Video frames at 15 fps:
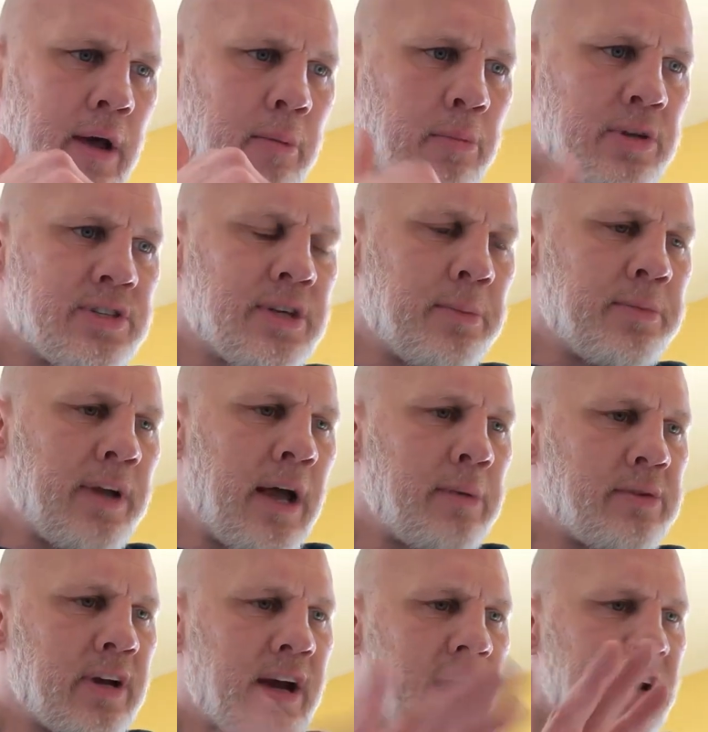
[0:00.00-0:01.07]
But
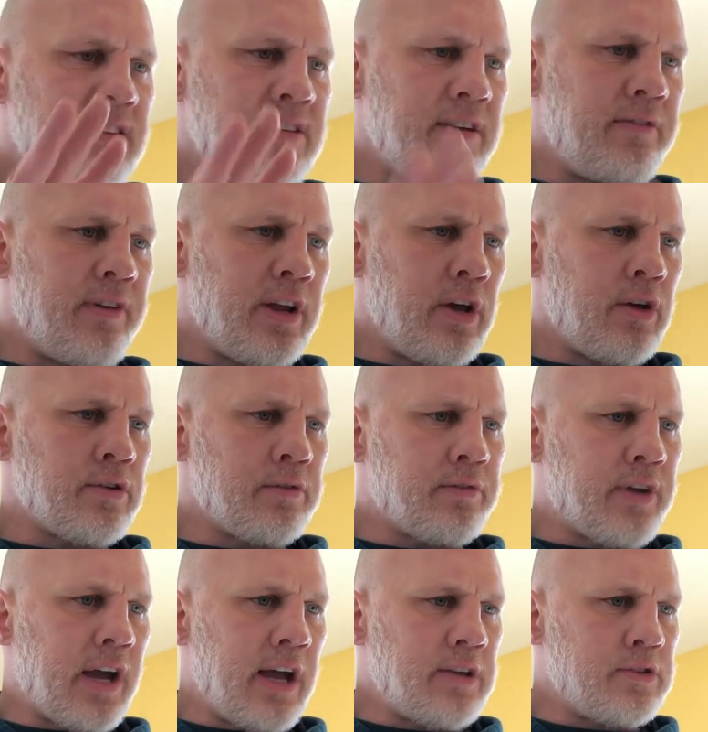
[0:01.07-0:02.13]
sometimes I kind of see videos of
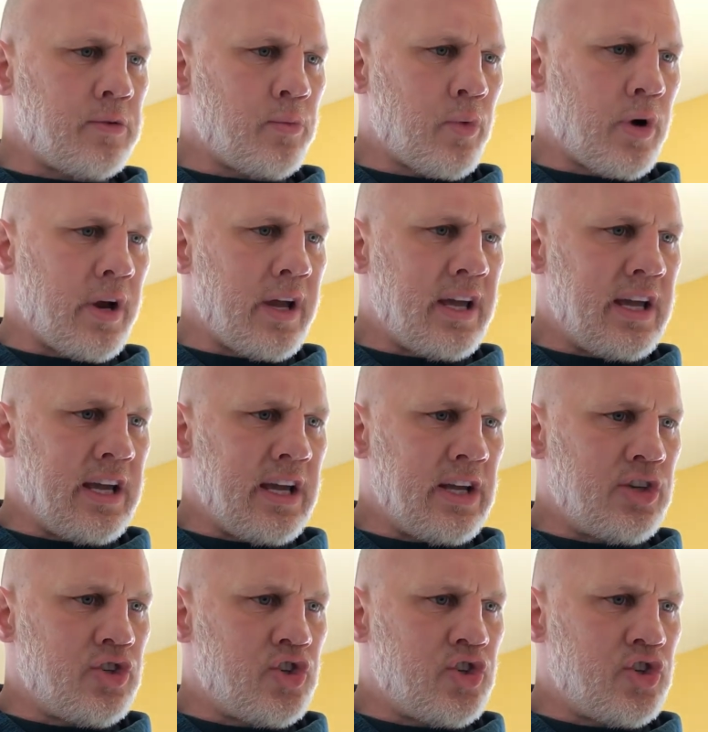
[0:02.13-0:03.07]
Tyson where he